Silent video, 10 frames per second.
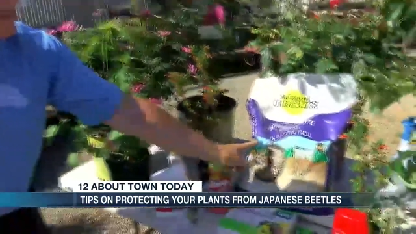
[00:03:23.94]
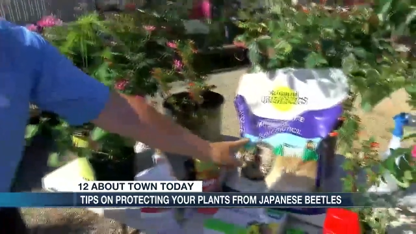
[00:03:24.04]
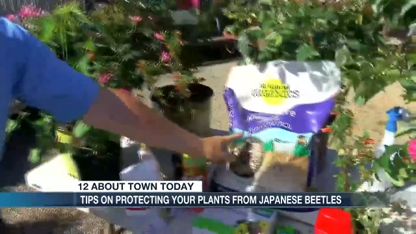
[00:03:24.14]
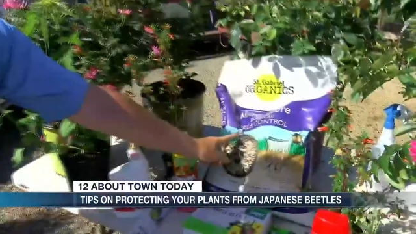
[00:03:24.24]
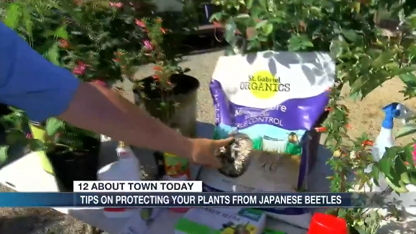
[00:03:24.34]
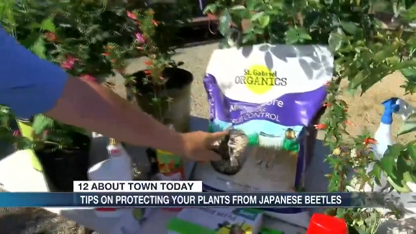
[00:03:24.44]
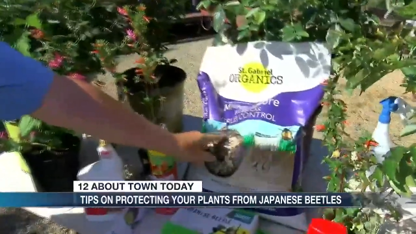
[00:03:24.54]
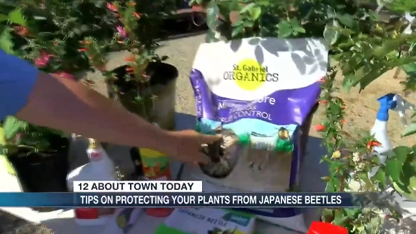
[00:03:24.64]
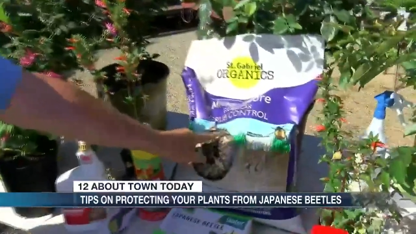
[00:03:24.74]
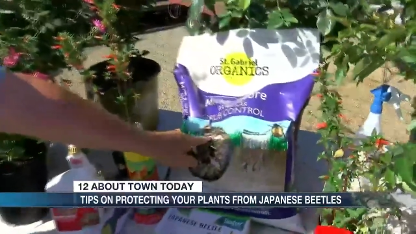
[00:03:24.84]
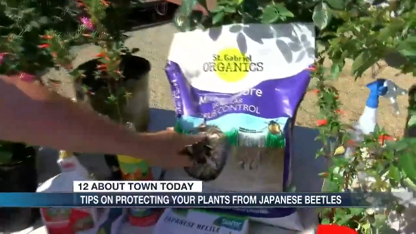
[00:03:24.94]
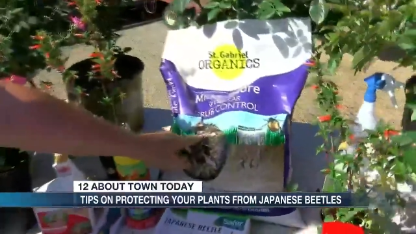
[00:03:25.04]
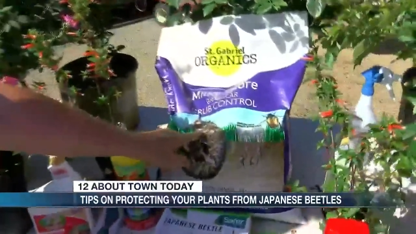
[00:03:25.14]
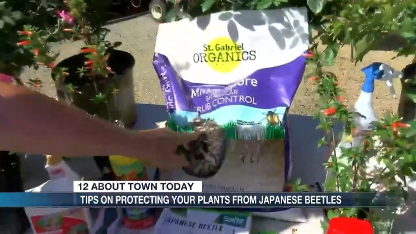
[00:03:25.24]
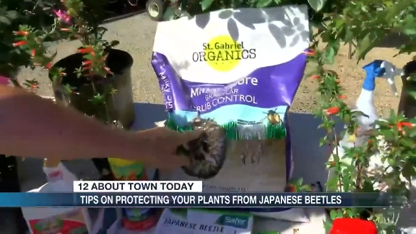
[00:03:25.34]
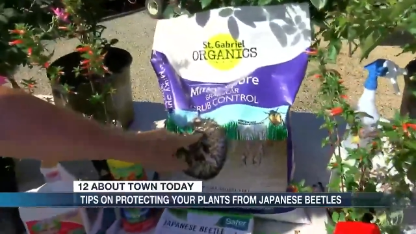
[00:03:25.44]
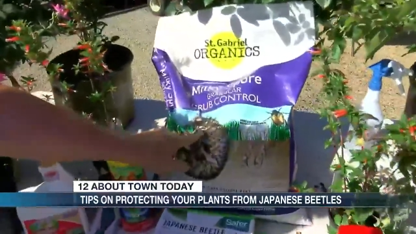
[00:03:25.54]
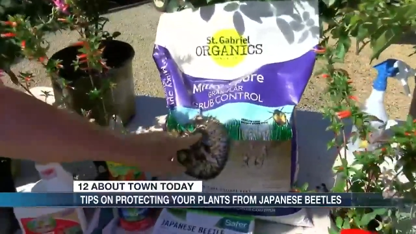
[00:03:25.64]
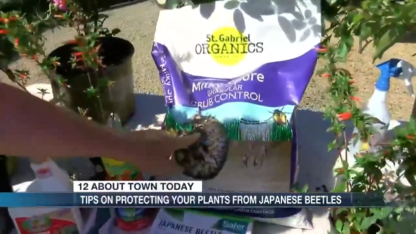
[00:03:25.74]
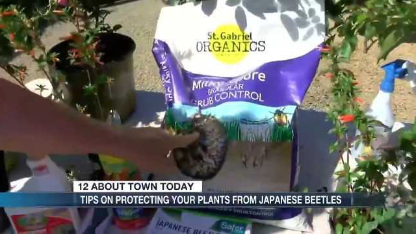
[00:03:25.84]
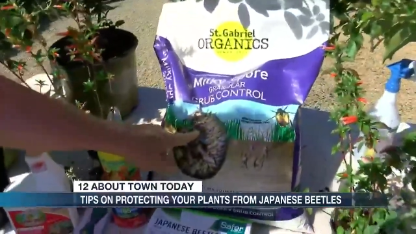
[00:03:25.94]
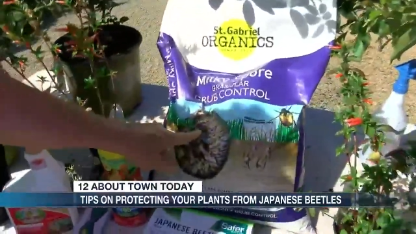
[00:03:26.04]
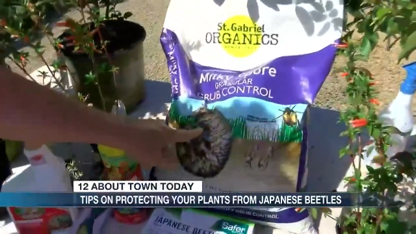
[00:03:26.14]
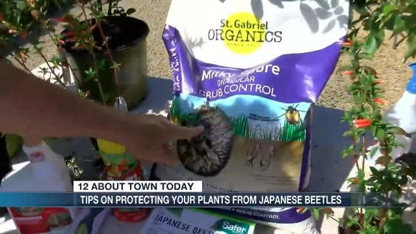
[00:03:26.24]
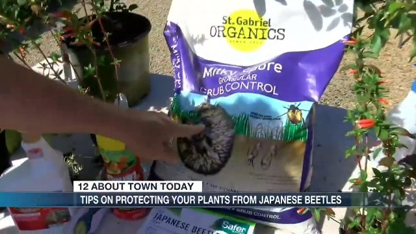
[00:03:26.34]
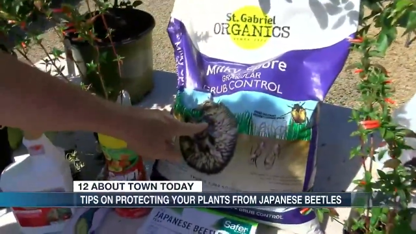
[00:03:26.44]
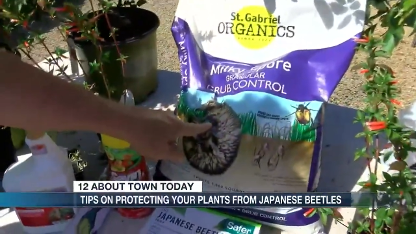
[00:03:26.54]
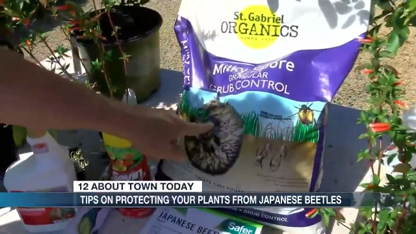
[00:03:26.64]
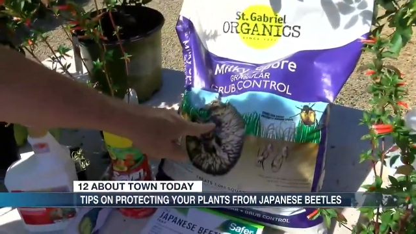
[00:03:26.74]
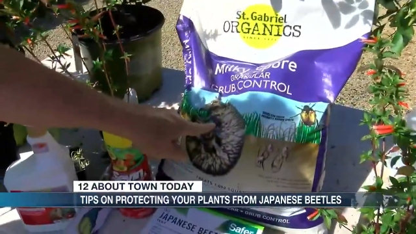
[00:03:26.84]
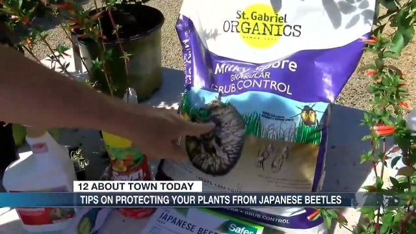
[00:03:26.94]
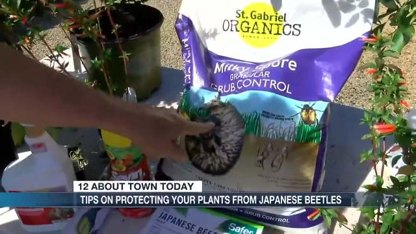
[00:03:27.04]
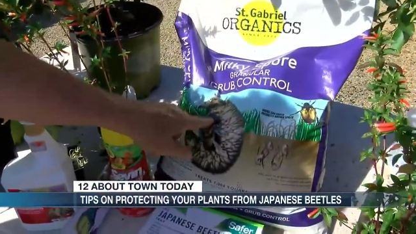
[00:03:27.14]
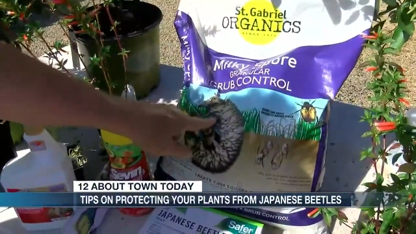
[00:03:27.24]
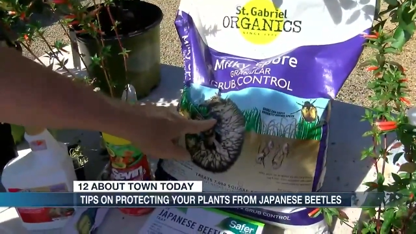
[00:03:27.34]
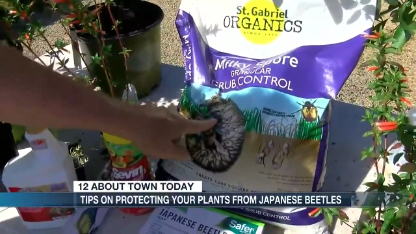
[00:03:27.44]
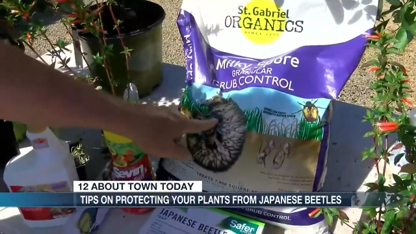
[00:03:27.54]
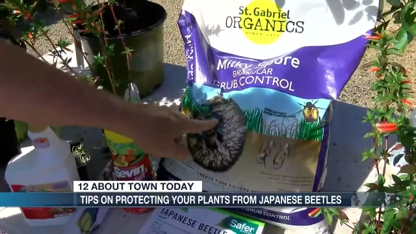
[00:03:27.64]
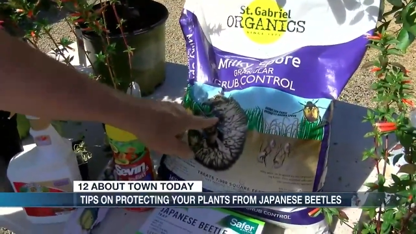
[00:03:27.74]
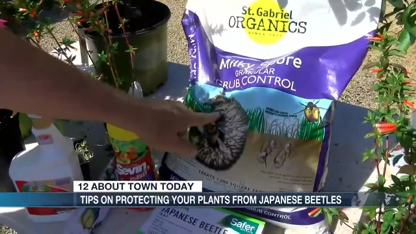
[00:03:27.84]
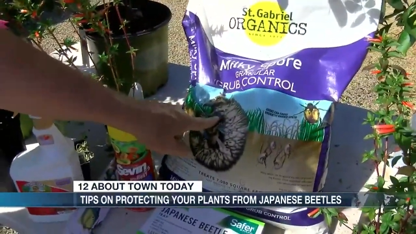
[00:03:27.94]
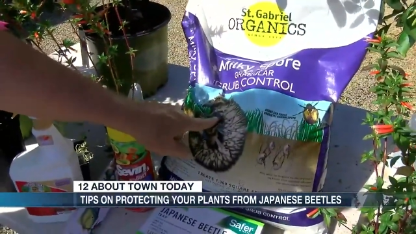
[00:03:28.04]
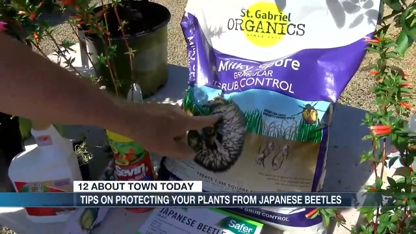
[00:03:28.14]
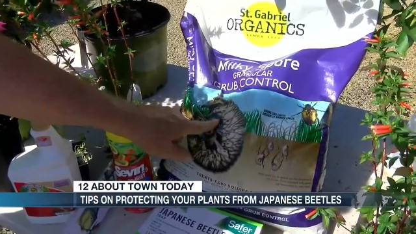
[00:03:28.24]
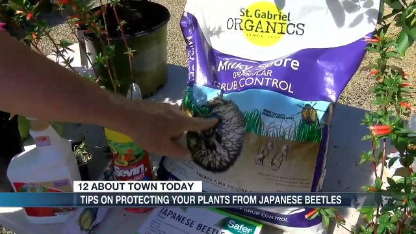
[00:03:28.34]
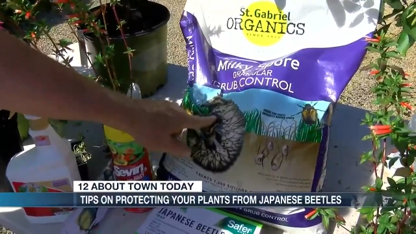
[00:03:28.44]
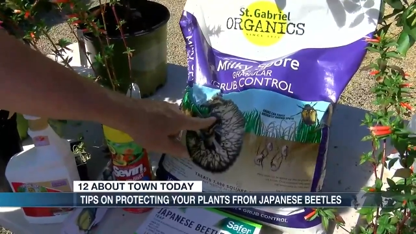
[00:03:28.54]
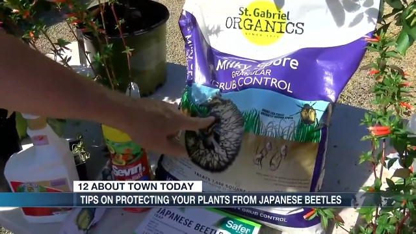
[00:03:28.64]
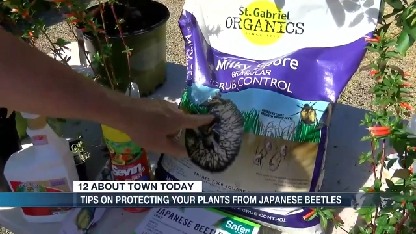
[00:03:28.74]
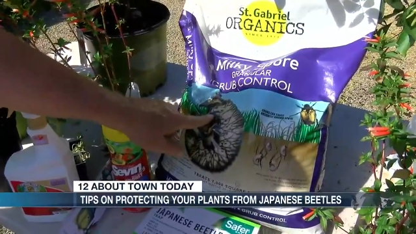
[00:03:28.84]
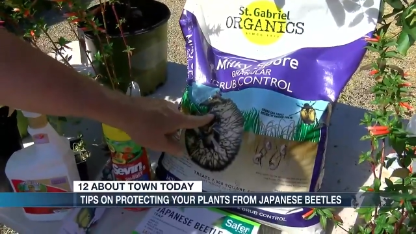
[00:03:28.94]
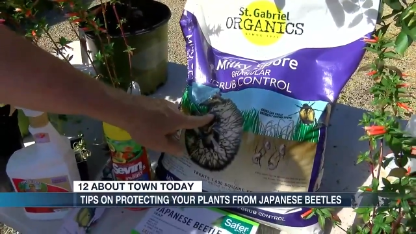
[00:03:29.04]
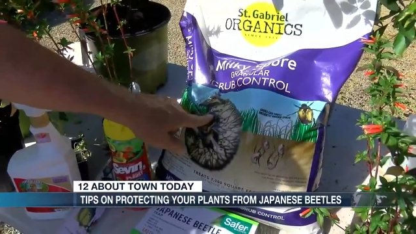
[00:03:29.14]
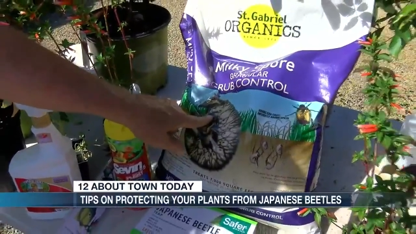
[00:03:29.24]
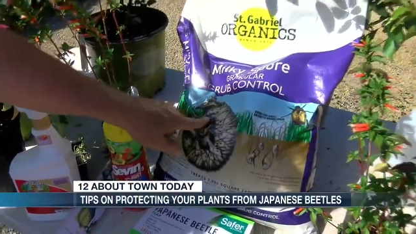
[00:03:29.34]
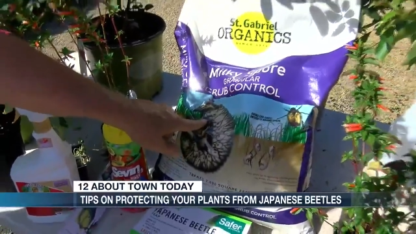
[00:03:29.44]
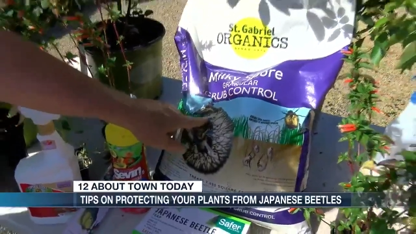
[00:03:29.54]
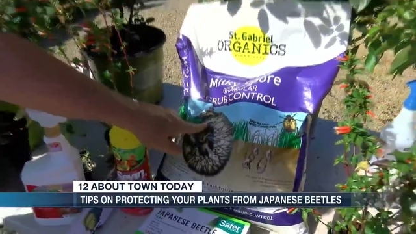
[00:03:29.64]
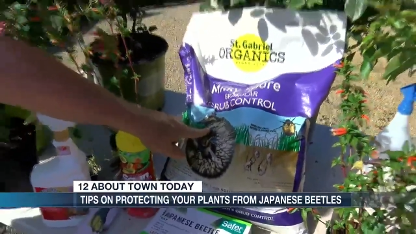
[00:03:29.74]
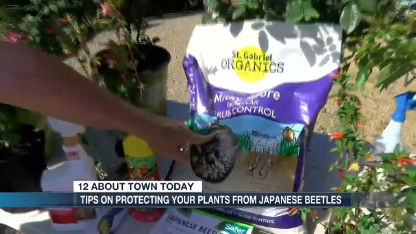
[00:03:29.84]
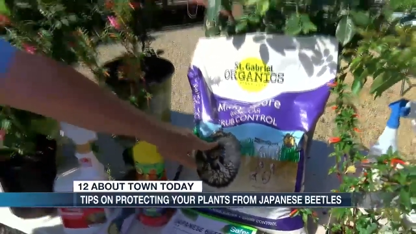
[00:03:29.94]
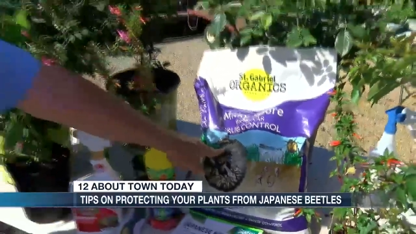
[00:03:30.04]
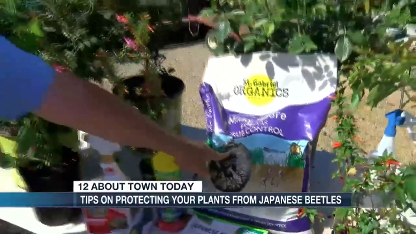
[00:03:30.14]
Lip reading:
(no speaker visible)